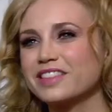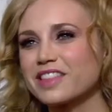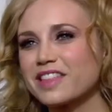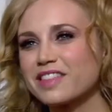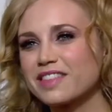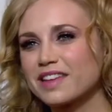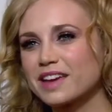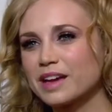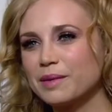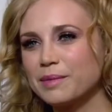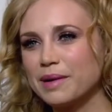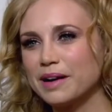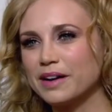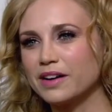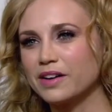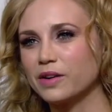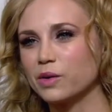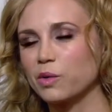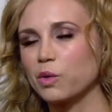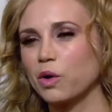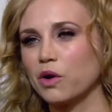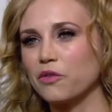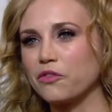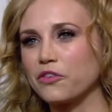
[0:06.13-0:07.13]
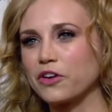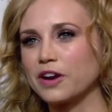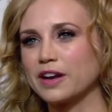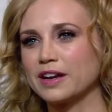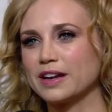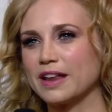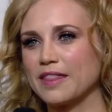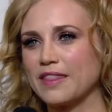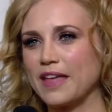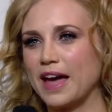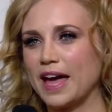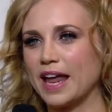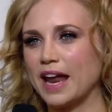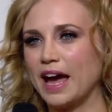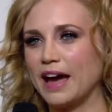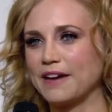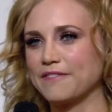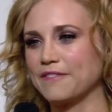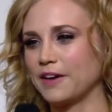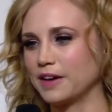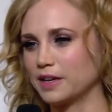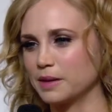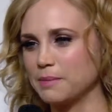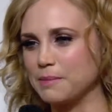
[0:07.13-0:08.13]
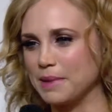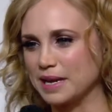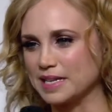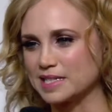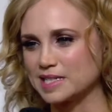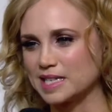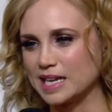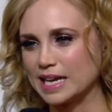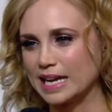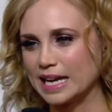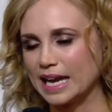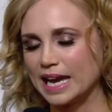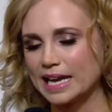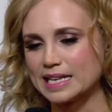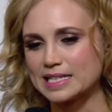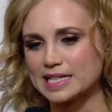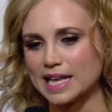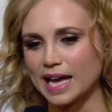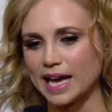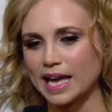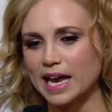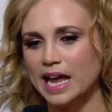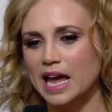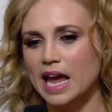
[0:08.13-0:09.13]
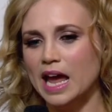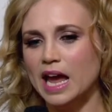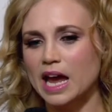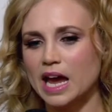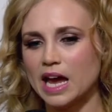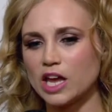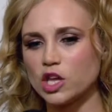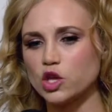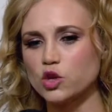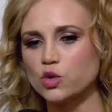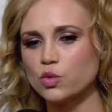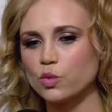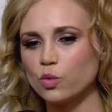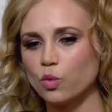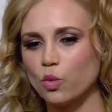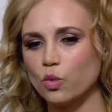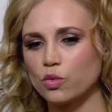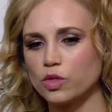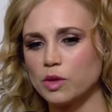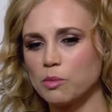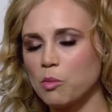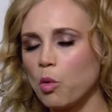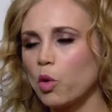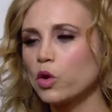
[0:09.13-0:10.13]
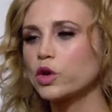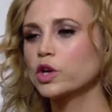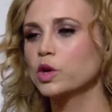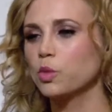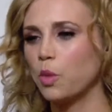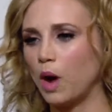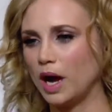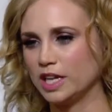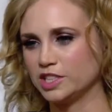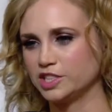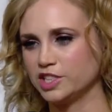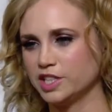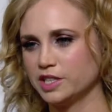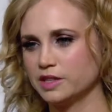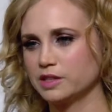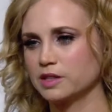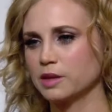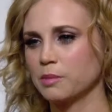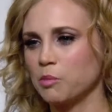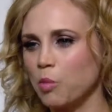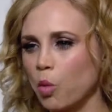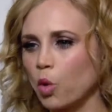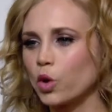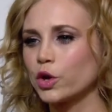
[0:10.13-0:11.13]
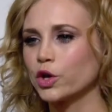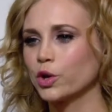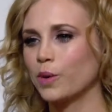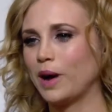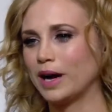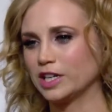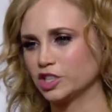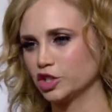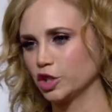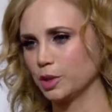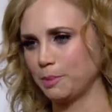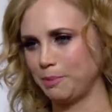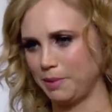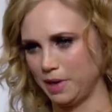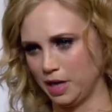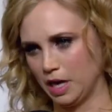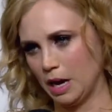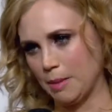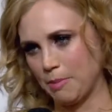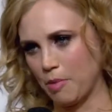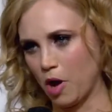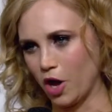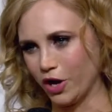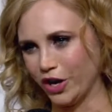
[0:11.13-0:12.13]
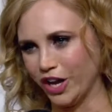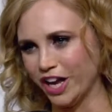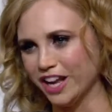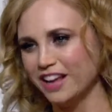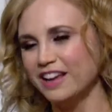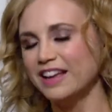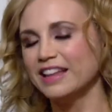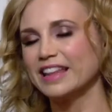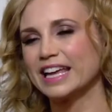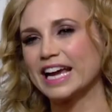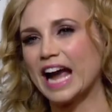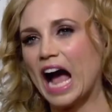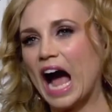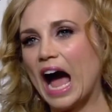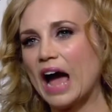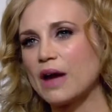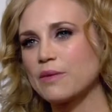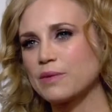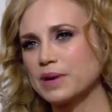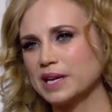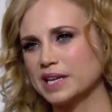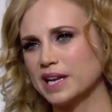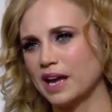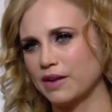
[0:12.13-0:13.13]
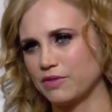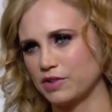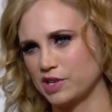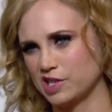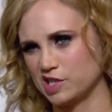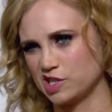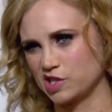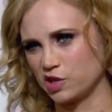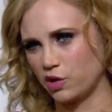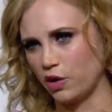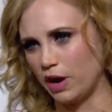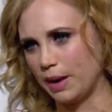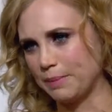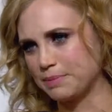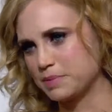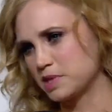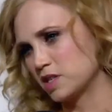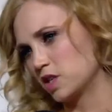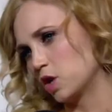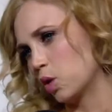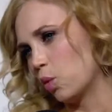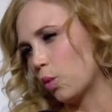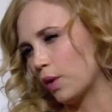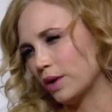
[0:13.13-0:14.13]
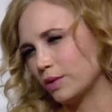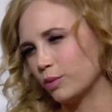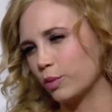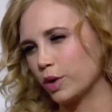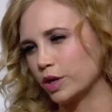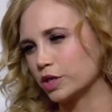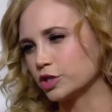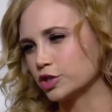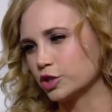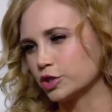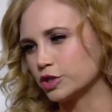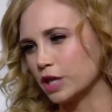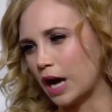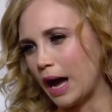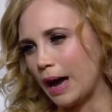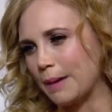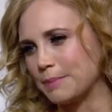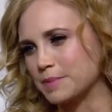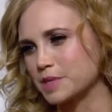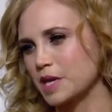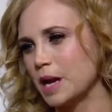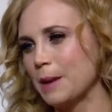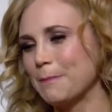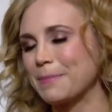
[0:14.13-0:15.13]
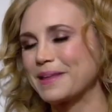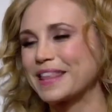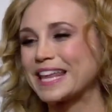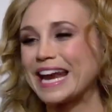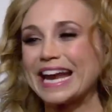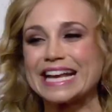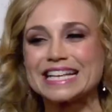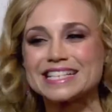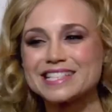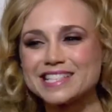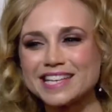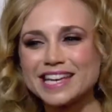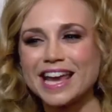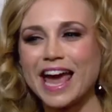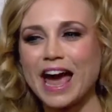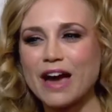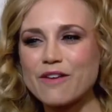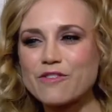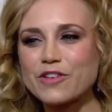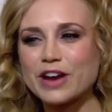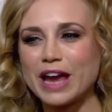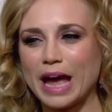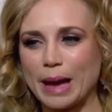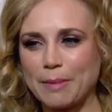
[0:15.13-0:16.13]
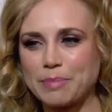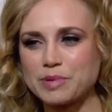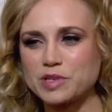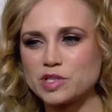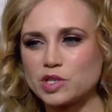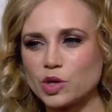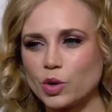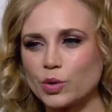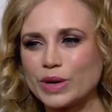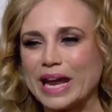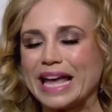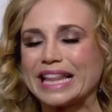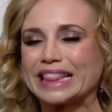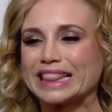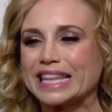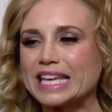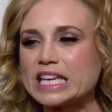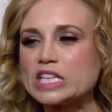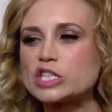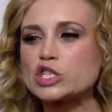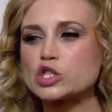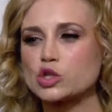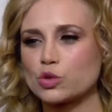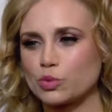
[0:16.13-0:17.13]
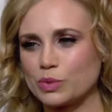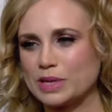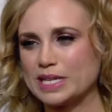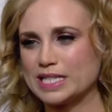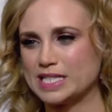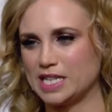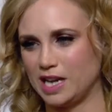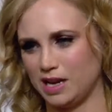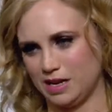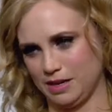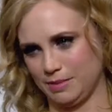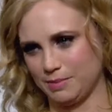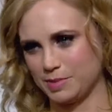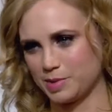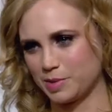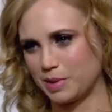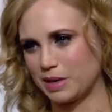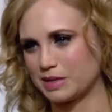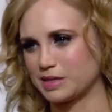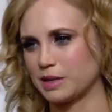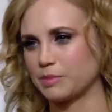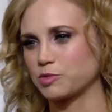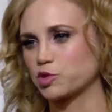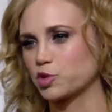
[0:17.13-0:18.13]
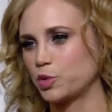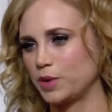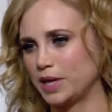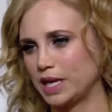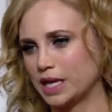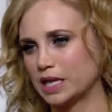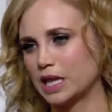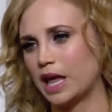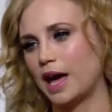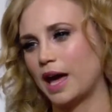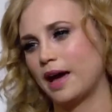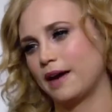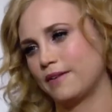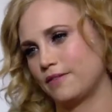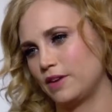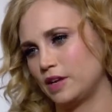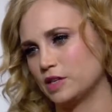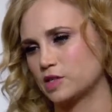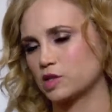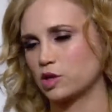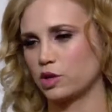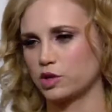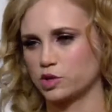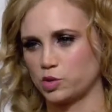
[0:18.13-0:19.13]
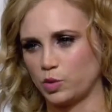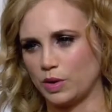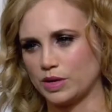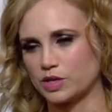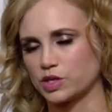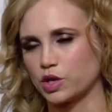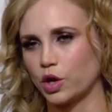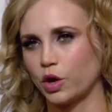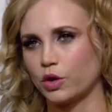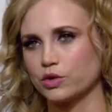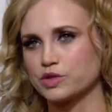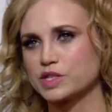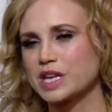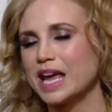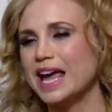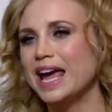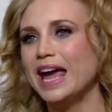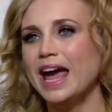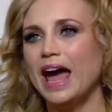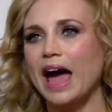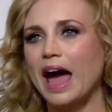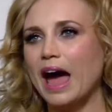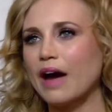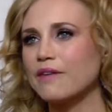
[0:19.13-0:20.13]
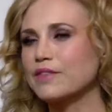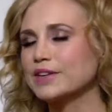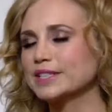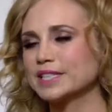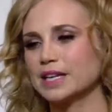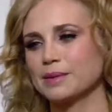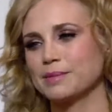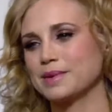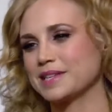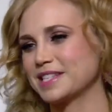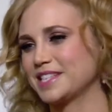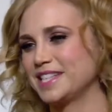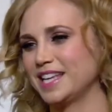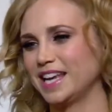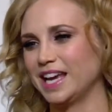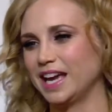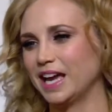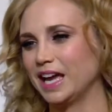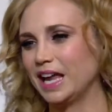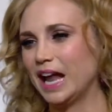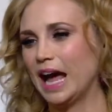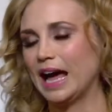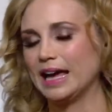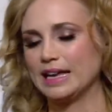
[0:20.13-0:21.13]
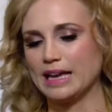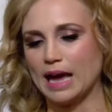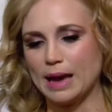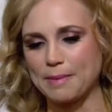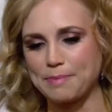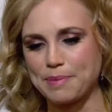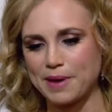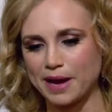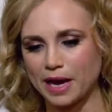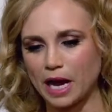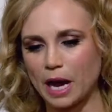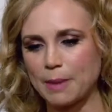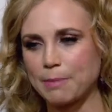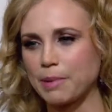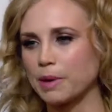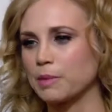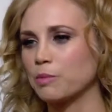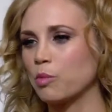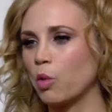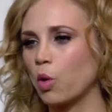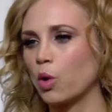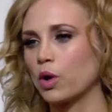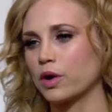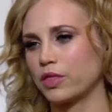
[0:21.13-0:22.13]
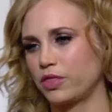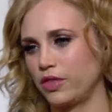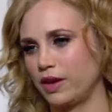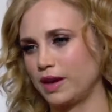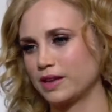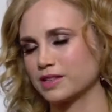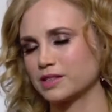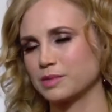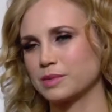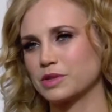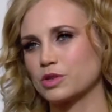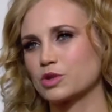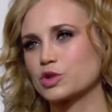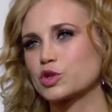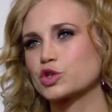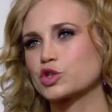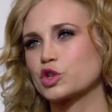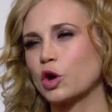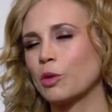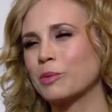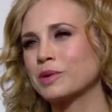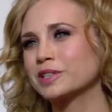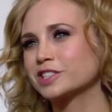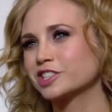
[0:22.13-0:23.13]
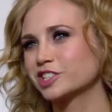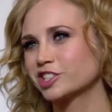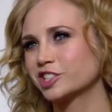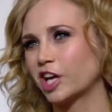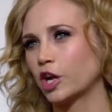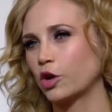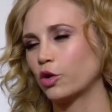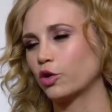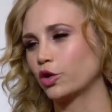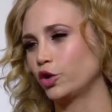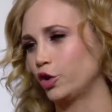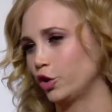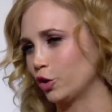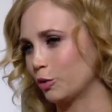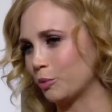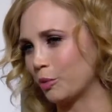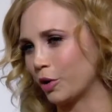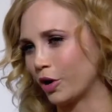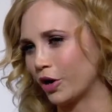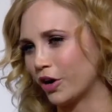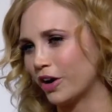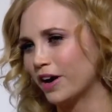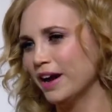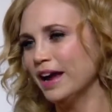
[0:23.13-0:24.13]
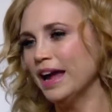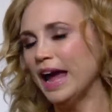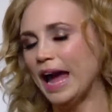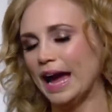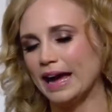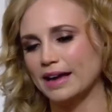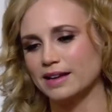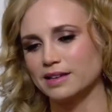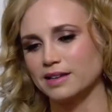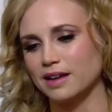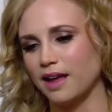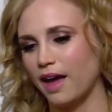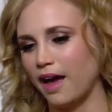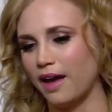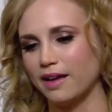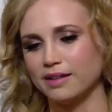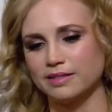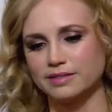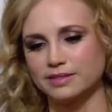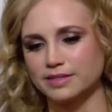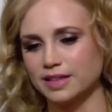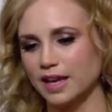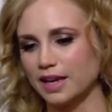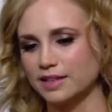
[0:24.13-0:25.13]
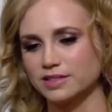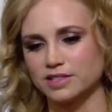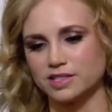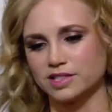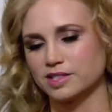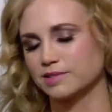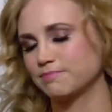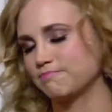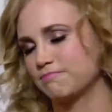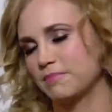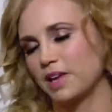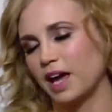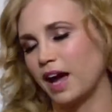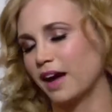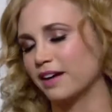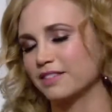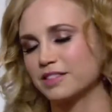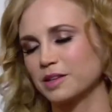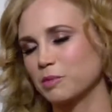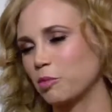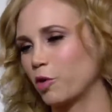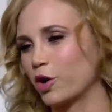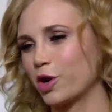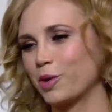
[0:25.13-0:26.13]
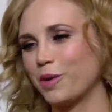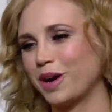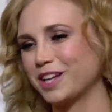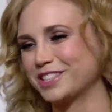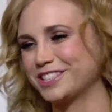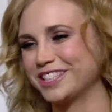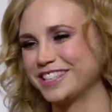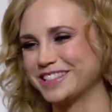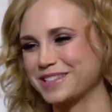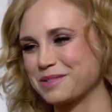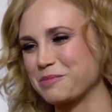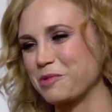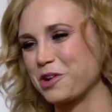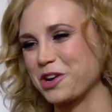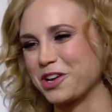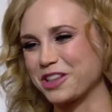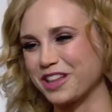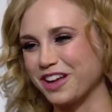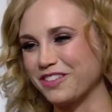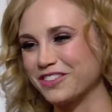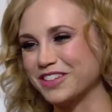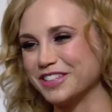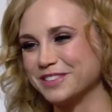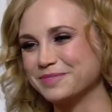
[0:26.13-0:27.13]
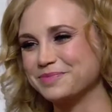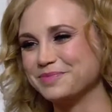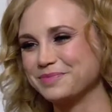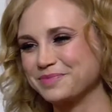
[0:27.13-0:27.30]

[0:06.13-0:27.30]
the thing about Wilfred that I find amazing is that the more you watch it, the more you actually pick up on it. Like, I read every script, you know, one or two times, but then I see every episode at least three times because I'm tweeting live, East Coast, West Coast. Every time I see it, I pick up on more things. I mean, there's so much subtle humor, and I just, yeah, the more you watch it, the more you love it.